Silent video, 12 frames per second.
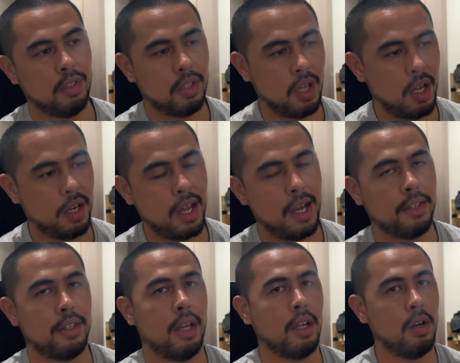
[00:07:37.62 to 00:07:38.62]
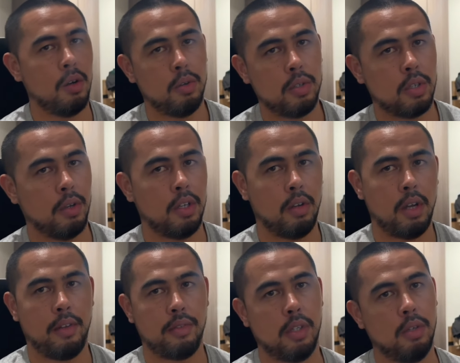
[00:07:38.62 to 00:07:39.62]
done as I go so I don't
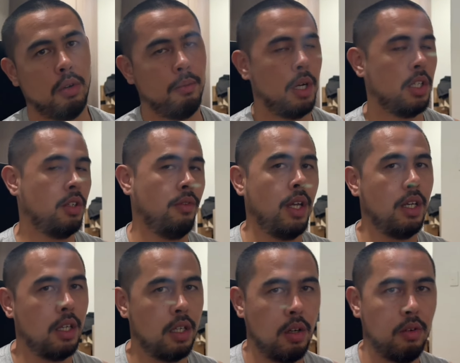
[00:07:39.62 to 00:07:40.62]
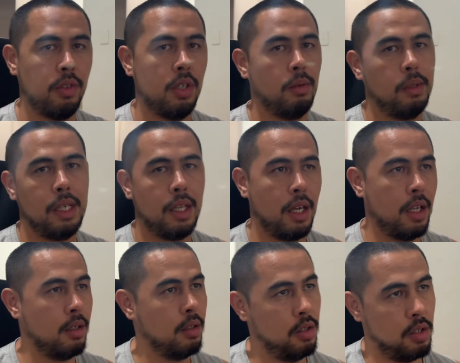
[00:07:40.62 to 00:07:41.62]
have to do a bunch of editing over the
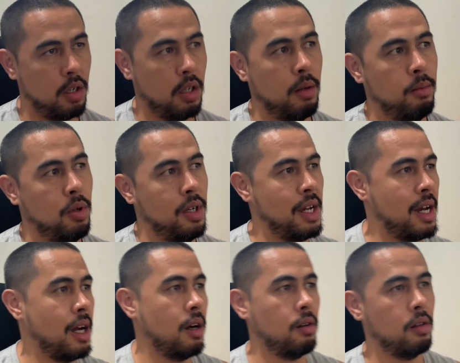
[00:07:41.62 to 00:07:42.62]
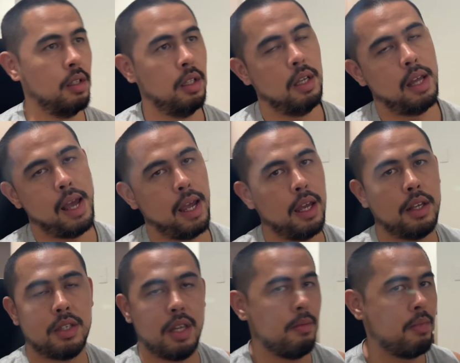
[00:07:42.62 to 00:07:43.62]
weekend, because I'm going to put it out
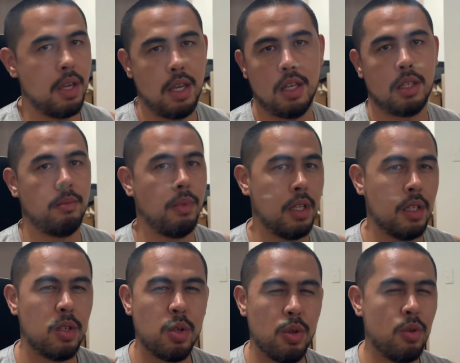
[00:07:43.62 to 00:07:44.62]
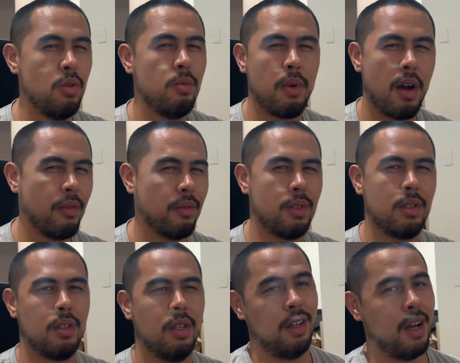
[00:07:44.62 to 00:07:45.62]
ASAP. It's been 2
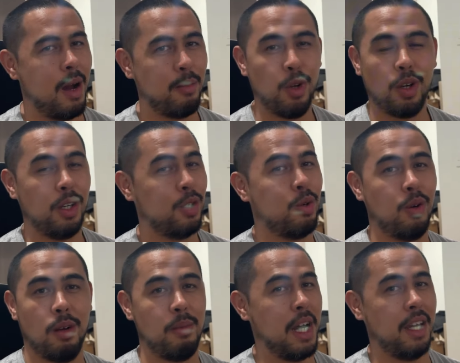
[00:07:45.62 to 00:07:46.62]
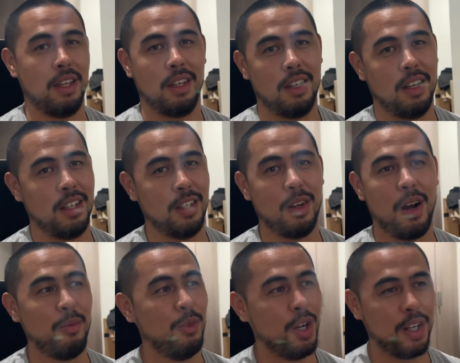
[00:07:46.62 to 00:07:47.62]
months. I'm not going to talk about it. You know,
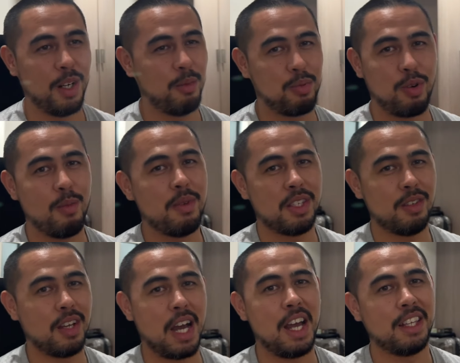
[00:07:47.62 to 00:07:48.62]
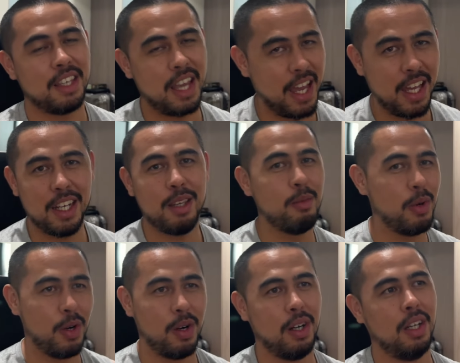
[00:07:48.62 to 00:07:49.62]
I'm not going to promise you guys
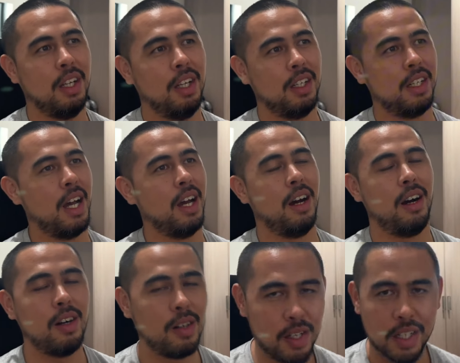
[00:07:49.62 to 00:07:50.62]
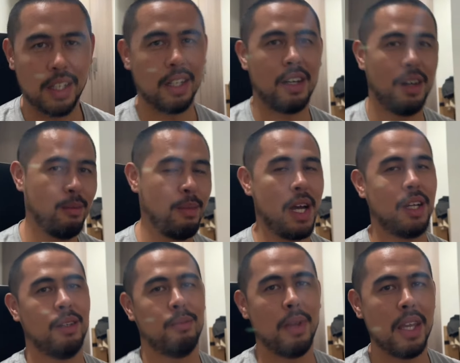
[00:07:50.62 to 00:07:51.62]
anymore that, oh, I'm going to come back
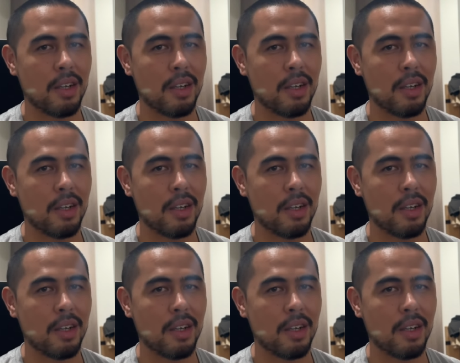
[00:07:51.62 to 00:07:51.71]
and make